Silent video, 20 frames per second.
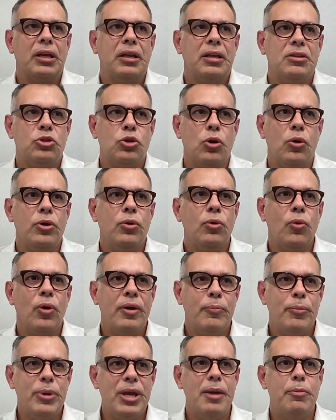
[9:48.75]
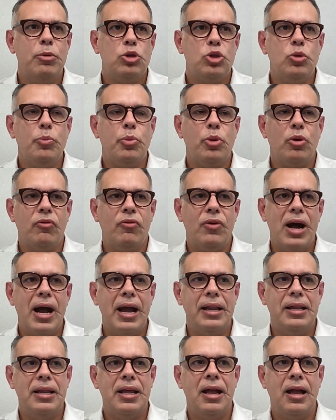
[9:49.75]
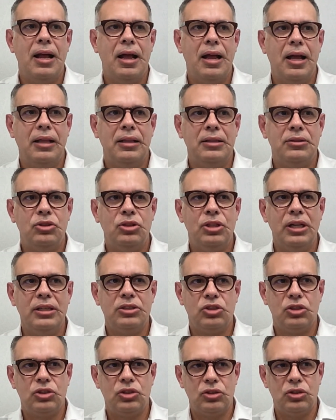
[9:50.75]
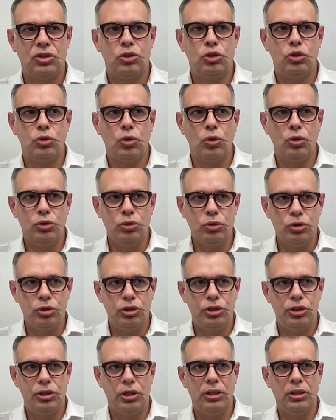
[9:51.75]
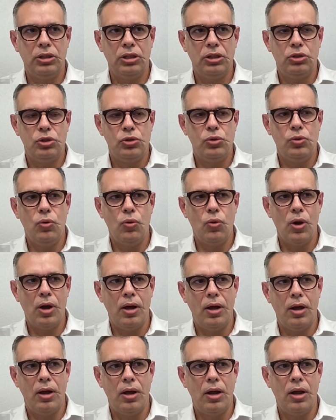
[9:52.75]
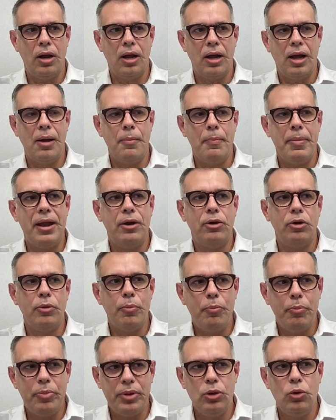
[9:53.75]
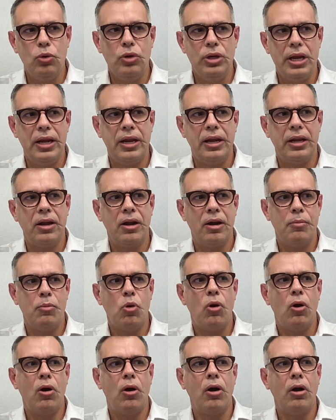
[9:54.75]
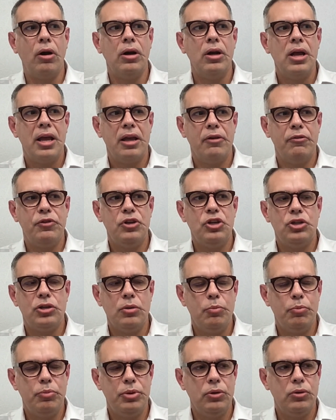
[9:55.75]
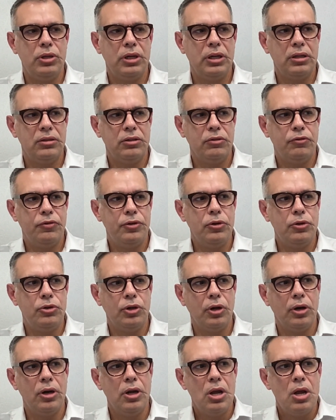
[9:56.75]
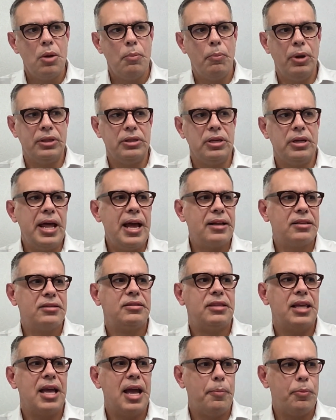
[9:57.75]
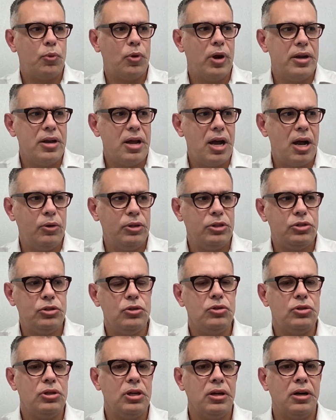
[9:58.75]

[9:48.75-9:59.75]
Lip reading: So you'll be able to provide this solution to a better building in a more efficient building in the future. But the next step right now, it's using